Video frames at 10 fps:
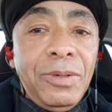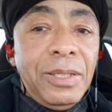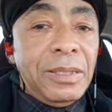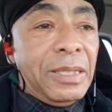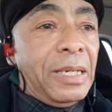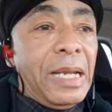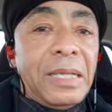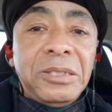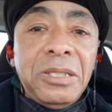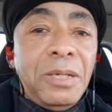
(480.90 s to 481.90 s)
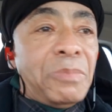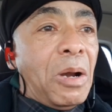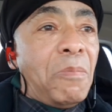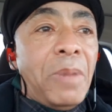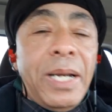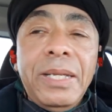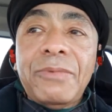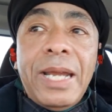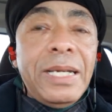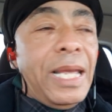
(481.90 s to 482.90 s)
They're not concerned about money
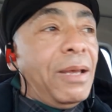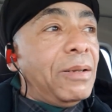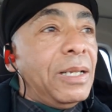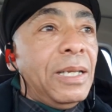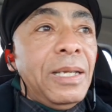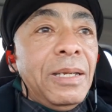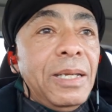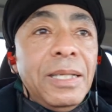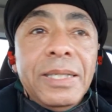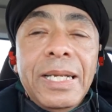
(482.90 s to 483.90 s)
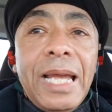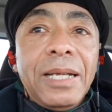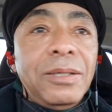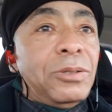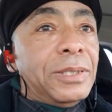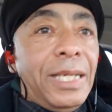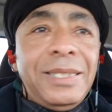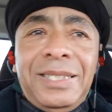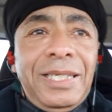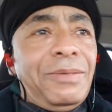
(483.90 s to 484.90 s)
right now. They're not, because they
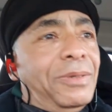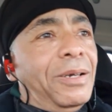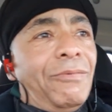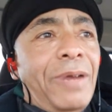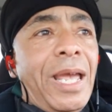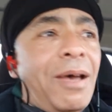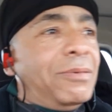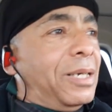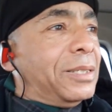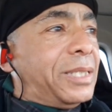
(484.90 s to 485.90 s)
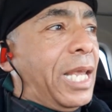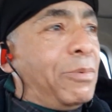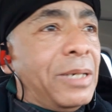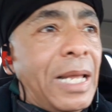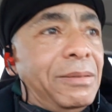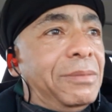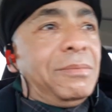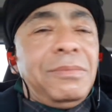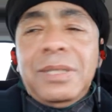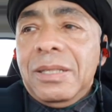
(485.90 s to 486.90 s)
sit around a table like
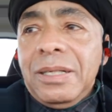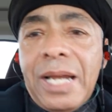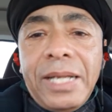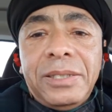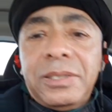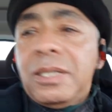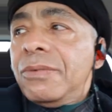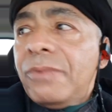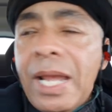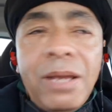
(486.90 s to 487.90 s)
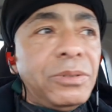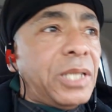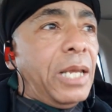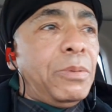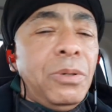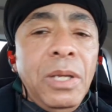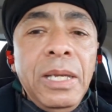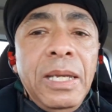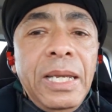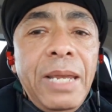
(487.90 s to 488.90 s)
the Knights of the Round Table
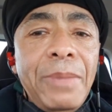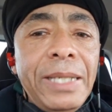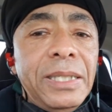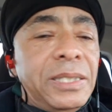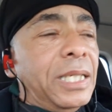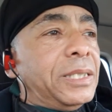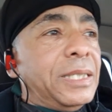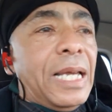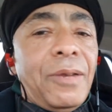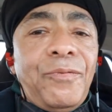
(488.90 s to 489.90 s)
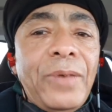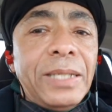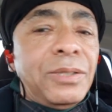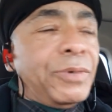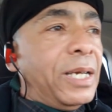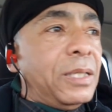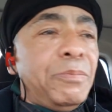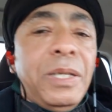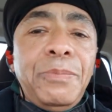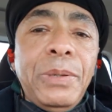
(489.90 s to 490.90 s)
and make decisions that affect 300
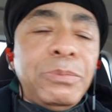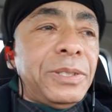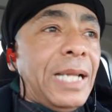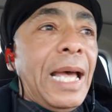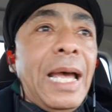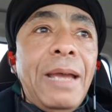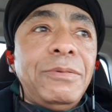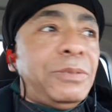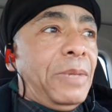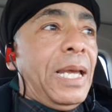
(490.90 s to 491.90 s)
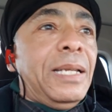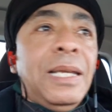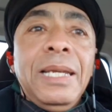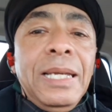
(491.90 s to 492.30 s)
million people's lives, man.